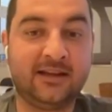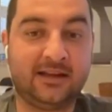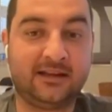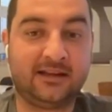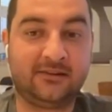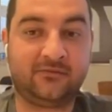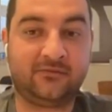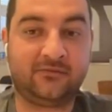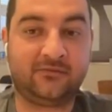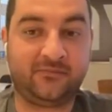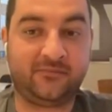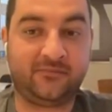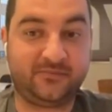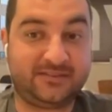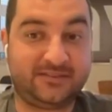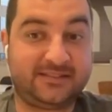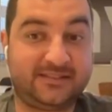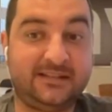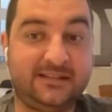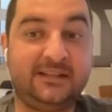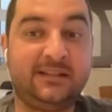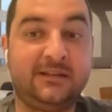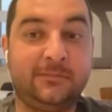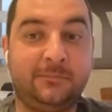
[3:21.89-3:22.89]
and
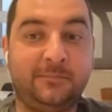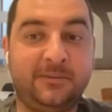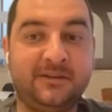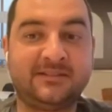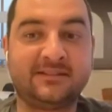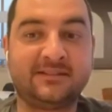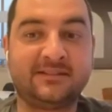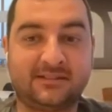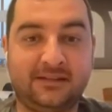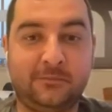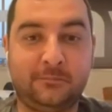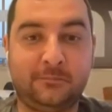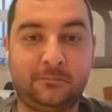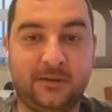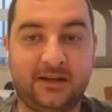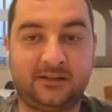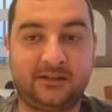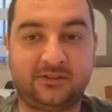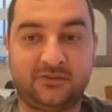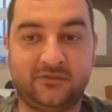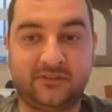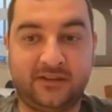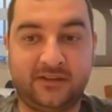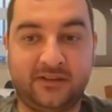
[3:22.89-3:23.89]
see the business
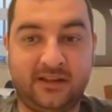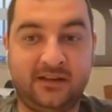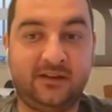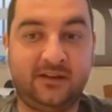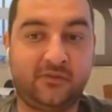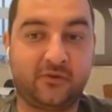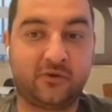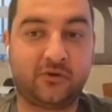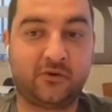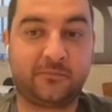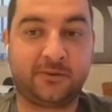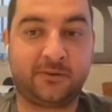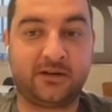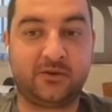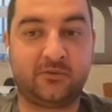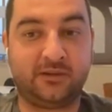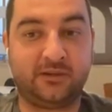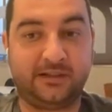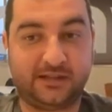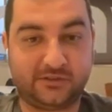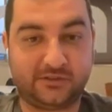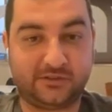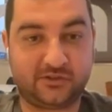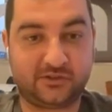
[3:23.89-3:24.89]
impact of any third party
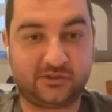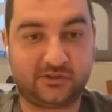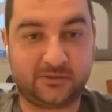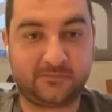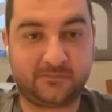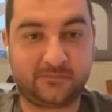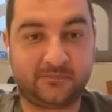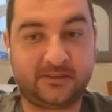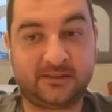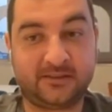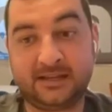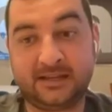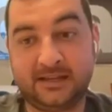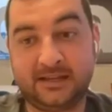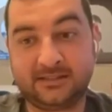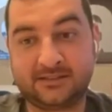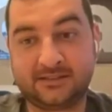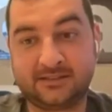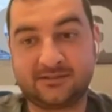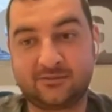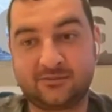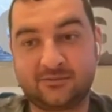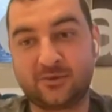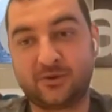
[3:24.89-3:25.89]
relationship. And
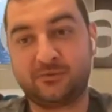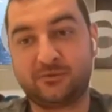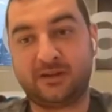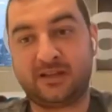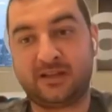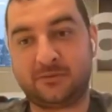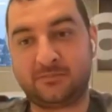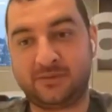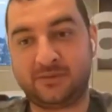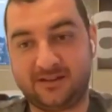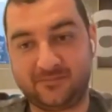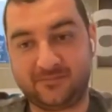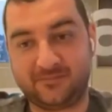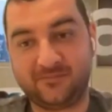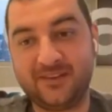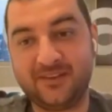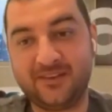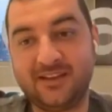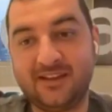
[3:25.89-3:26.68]
that's where we come in.